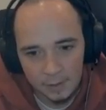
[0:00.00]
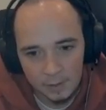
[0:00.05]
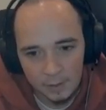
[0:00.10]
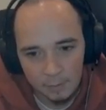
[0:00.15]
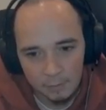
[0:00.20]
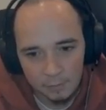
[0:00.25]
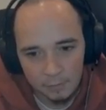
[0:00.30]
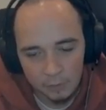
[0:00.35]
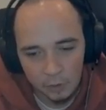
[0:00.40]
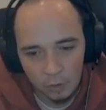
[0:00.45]

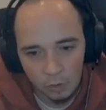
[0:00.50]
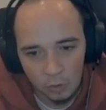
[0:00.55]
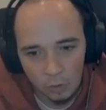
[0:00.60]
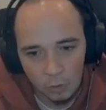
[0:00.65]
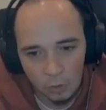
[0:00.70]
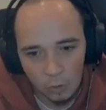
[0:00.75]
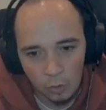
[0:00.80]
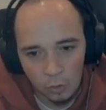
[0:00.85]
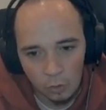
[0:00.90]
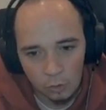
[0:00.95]
And we've got
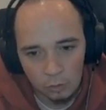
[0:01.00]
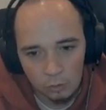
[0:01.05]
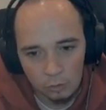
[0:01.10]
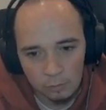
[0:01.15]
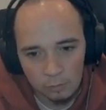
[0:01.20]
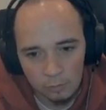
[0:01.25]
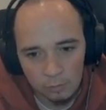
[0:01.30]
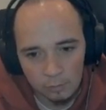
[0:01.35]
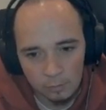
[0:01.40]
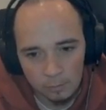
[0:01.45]
all
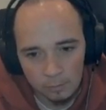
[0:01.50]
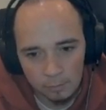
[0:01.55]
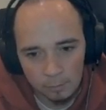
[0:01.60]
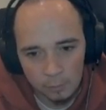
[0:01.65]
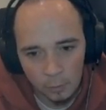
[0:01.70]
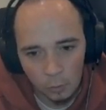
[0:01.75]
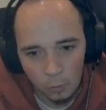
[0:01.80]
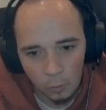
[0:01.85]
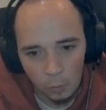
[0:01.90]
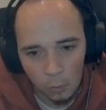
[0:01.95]

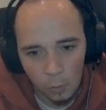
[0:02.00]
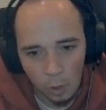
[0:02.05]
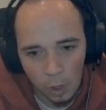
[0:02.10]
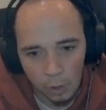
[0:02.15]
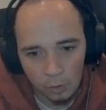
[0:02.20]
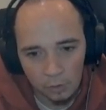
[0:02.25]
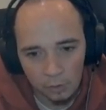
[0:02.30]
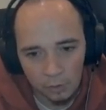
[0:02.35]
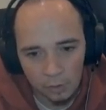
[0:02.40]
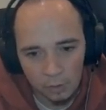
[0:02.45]
but
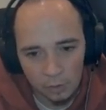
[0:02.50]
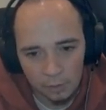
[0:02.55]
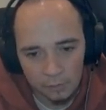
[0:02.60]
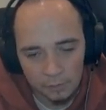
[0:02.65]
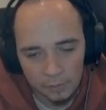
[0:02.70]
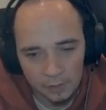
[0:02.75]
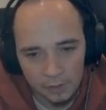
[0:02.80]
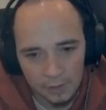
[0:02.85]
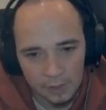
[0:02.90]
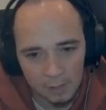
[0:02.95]
one of
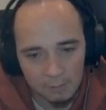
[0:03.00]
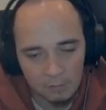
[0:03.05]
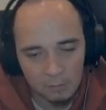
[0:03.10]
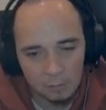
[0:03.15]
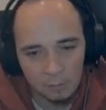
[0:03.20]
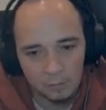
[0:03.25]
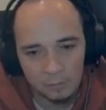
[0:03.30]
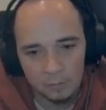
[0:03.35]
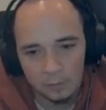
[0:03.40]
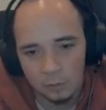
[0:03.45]
the
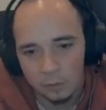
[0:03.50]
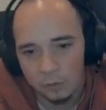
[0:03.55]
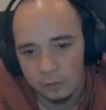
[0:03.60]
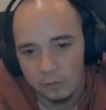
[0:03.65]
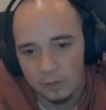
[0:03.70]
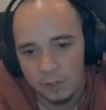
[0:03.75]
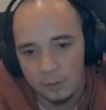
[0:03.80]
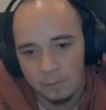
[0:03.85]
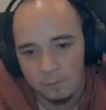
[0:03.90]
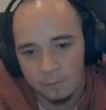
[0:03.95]
collapsible floors now.